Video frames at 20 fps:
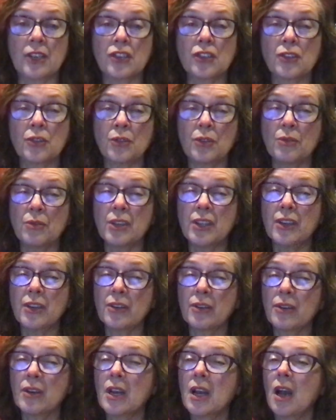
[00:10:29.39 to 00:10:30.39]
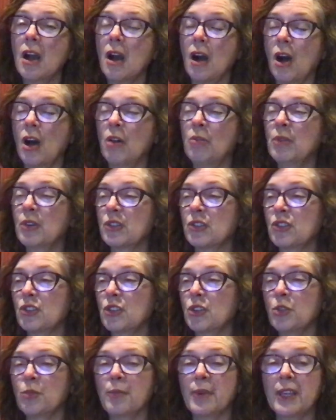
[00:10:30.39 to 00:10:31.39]
So you hear almost
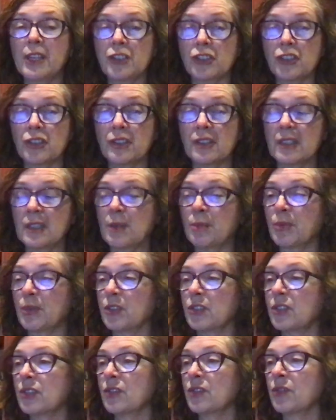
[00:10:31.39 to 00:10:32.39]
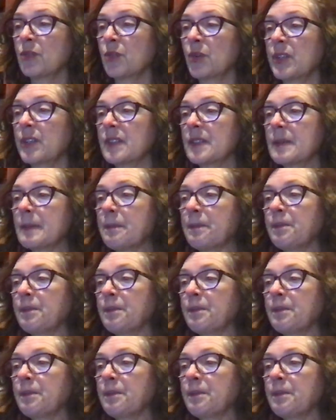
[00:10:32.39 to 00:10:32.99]
two pitches in a person's voice.